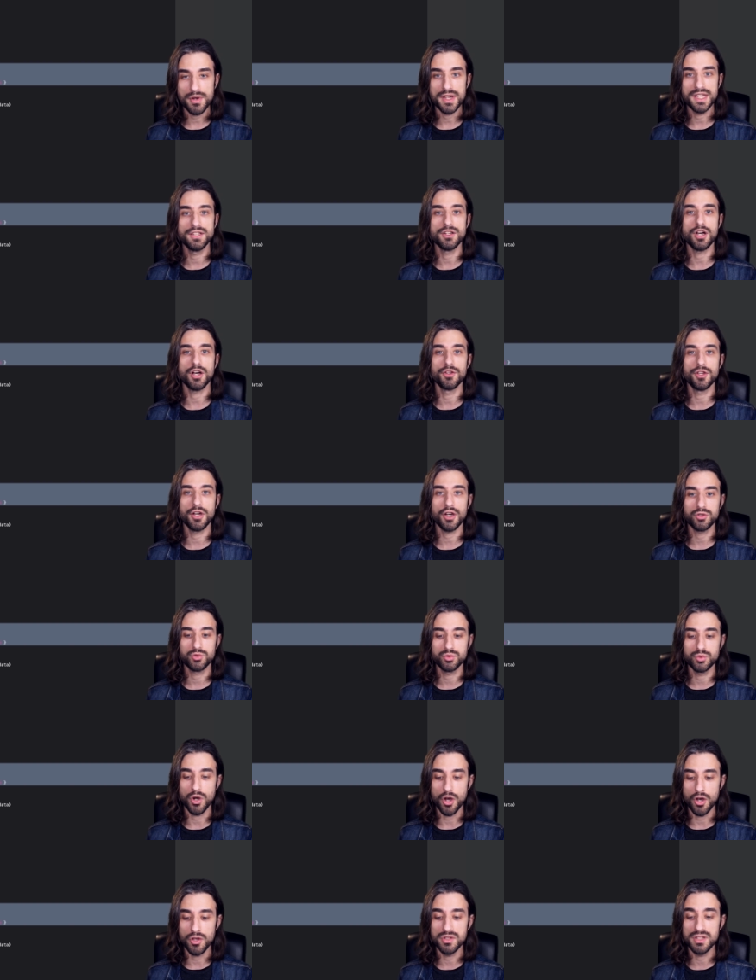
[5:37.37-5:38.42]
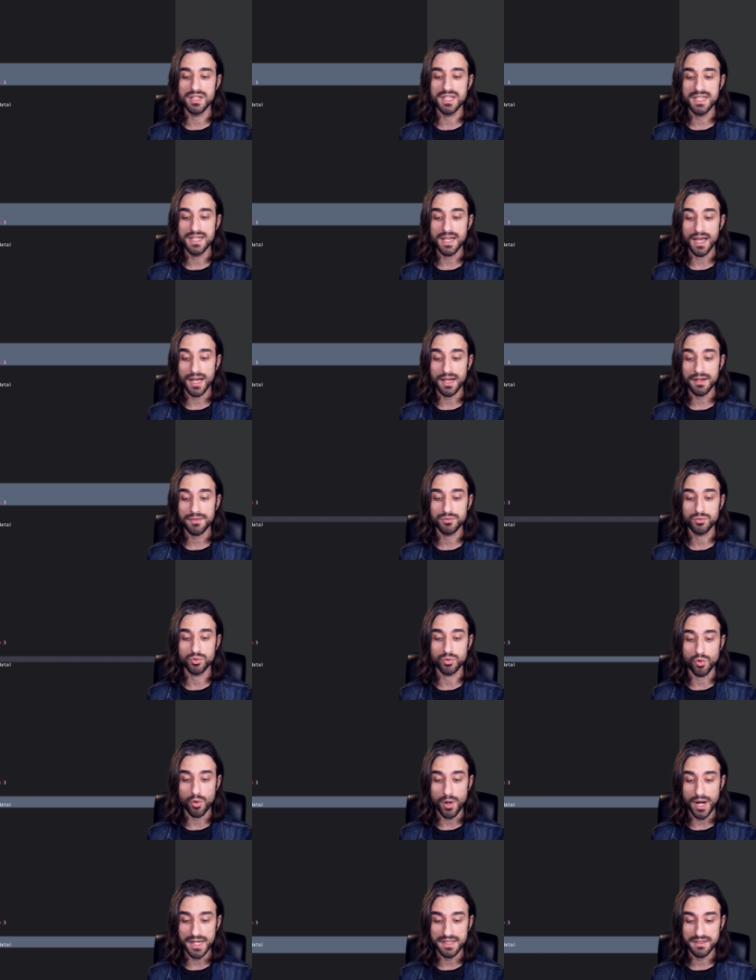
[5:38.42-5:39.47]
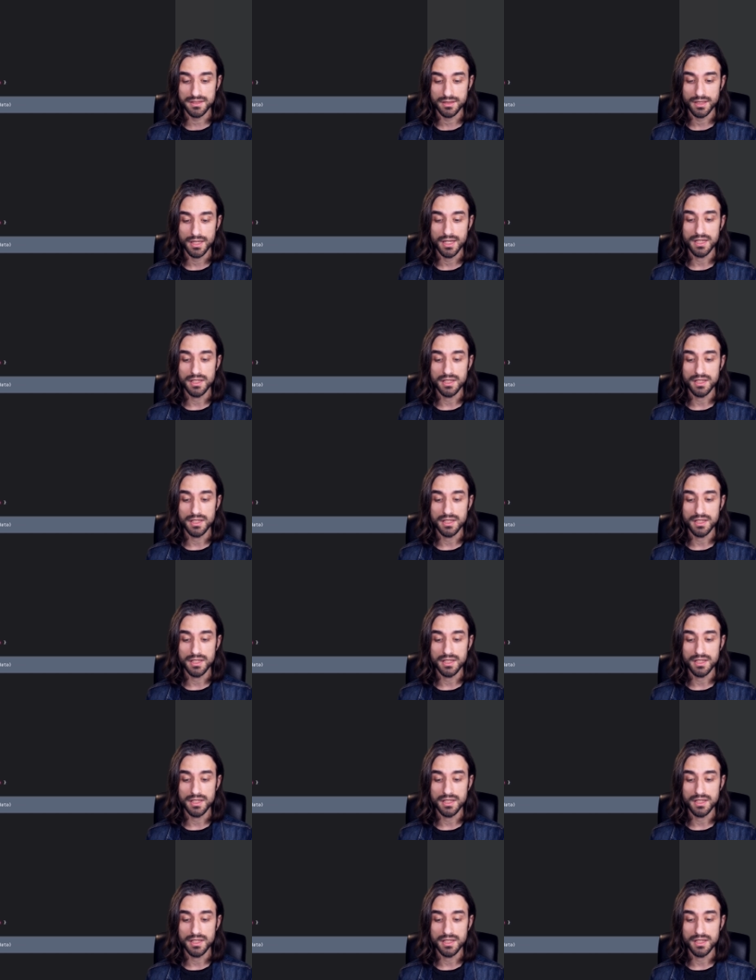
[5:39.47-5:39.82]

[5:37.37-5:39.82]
in order to only have to write